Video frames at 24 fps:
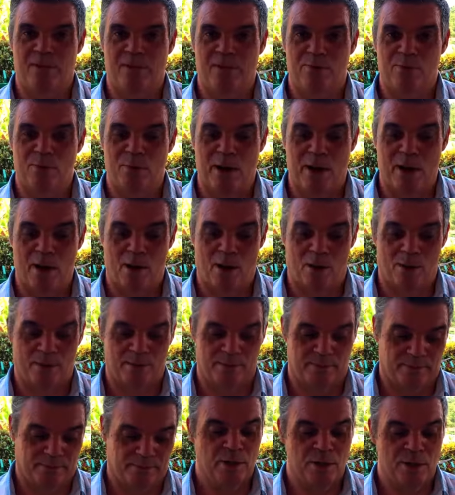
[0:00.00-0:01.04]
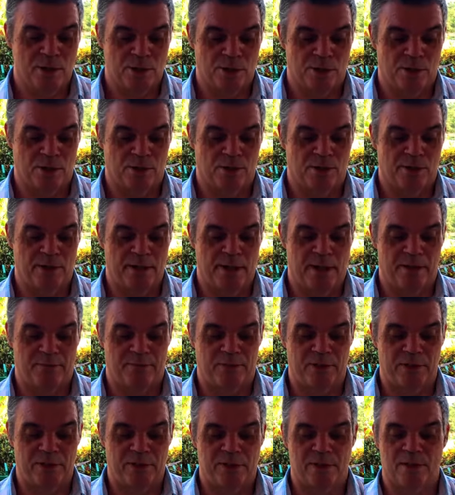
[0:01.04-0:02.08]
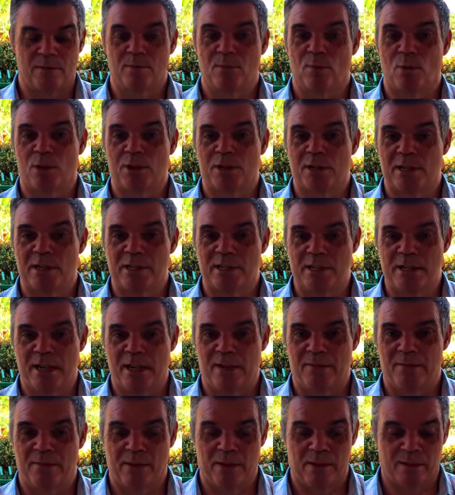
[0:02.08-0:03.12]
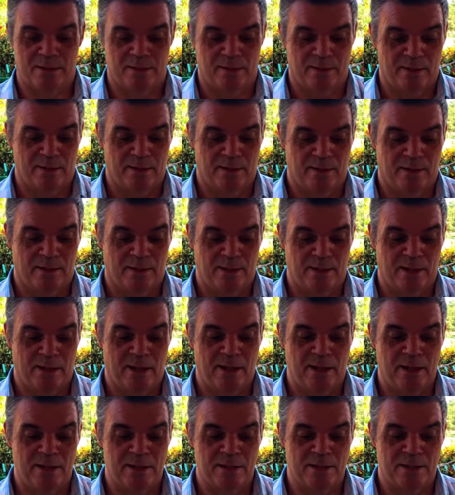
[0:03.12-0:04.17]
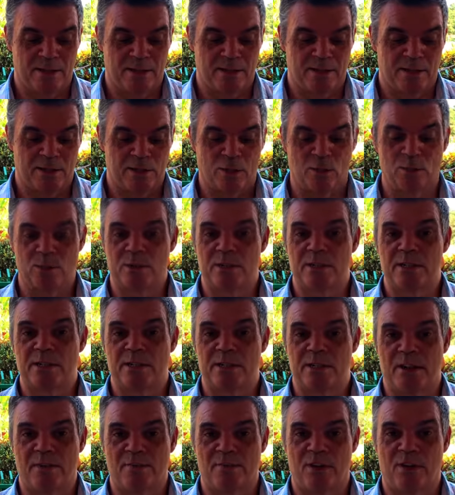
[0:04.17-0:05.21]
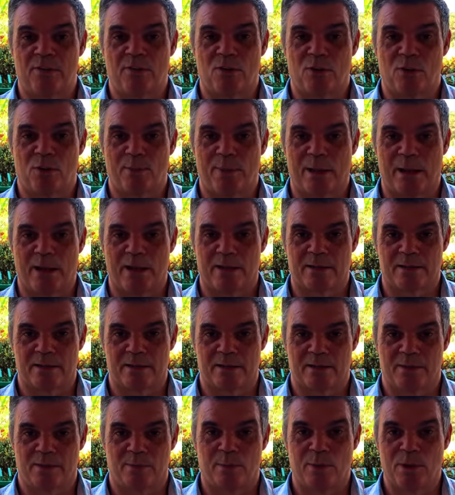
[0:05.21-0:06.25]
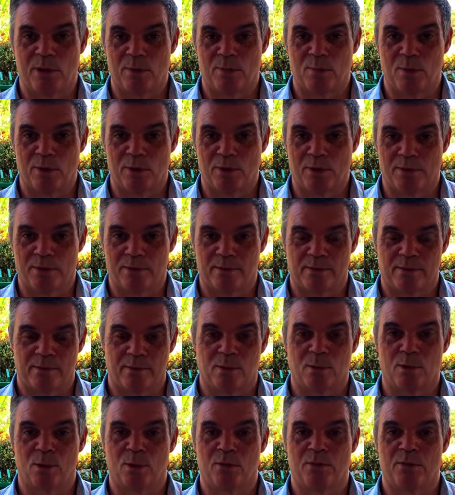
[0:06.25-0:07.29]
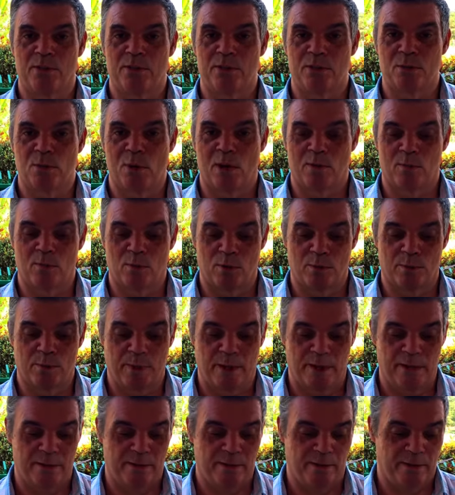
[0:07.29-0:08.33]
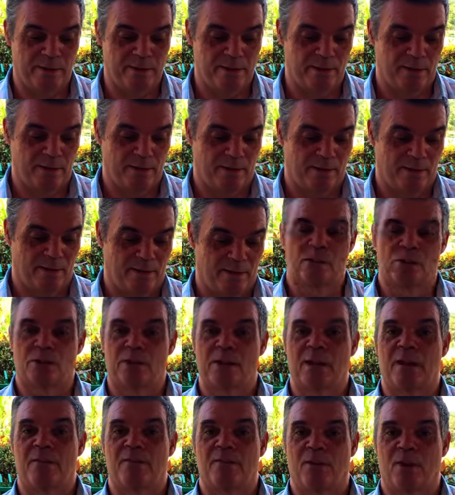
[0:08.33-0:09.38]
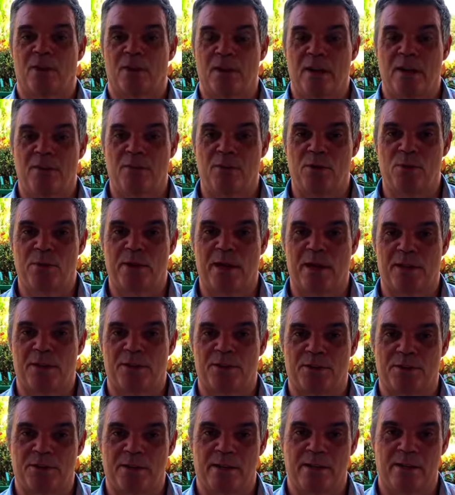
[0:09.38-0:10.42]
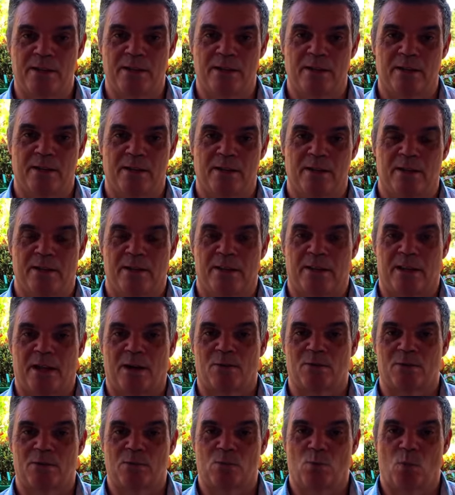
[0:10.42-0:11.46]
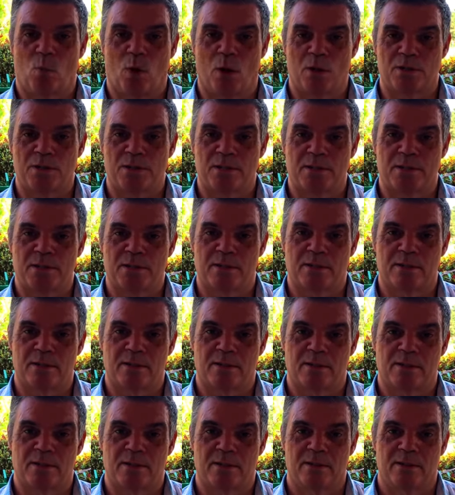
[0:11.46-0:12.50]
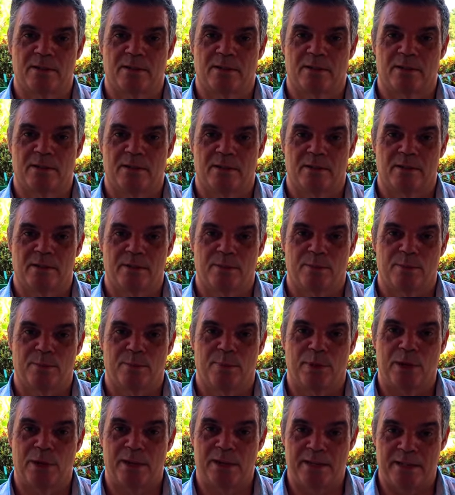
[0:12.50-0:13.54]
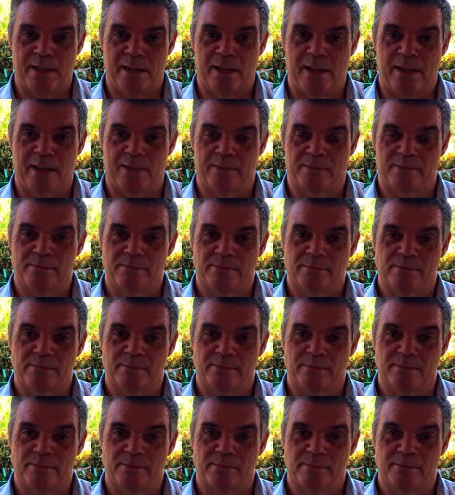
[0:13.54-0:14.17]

in Rayong. So the average monthly saving is 274 baht per month over the 12-month period. So therefore, if you get 3,000 watts per day